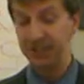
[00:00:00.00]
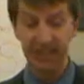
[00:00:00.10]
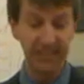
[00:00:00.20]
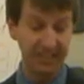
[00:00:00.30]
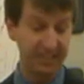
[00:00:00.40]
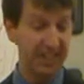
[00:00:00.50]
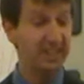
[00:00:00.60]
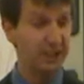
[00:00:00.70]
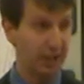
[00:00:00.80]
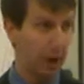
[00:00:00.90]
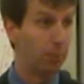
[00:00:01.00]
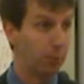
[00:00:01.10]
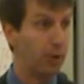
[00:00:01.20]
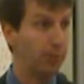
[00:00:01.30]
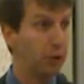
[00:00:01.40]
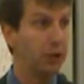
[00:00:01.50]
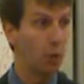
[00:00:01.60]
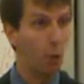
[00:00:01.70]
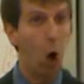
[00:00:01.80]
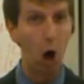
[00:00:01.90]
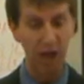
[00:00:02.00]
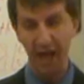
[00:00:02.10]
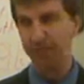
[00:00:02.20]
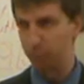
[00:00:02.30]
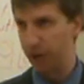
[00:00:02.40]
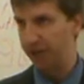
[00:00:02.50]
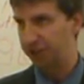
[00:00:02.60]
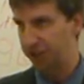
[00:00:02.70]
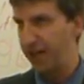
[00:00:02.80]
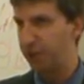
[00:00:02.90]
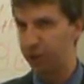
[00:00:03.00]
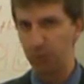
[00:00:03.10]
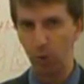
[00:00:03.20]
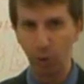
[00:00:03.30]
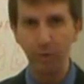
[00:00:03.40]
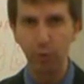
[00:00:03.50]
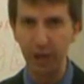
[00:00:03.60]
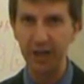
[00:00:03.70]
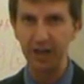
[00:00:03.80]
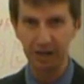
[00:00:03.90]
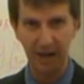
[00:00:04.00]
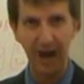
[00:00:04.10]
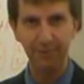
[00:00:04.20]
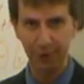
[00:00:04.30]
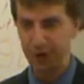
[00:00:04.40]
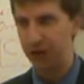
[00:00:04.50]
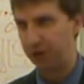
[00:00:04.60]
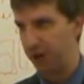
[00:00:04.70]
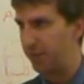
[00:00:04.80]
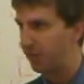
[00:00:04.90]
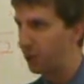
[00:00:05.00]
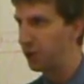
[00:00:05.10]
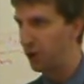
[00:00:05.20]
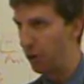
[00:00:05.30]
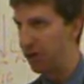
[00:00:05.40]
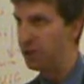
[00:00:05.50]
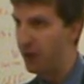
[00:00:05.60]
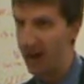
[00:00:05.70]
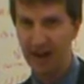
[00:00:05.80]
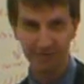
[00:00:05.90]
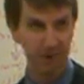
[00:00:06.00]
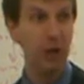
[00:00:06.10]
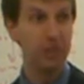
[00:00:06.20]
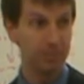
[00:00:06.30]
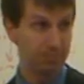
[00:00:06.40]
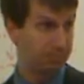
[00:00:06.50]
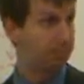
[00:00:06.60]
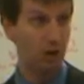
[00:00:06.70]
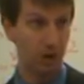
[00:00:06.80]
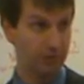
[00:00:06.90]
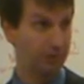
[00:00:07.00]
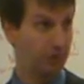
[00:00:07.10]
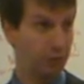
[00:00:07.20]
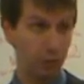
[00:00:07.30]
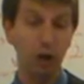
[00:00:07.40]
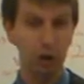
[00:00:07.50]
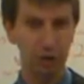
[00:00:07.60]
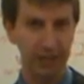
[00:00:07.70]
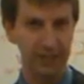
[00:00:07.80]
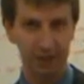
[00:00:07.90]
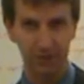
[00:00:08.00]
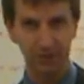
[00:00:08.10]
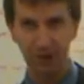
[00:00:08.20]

that it is like building a wall out of bricks, and you just put one brick after another, and before you know it, you have a structure that's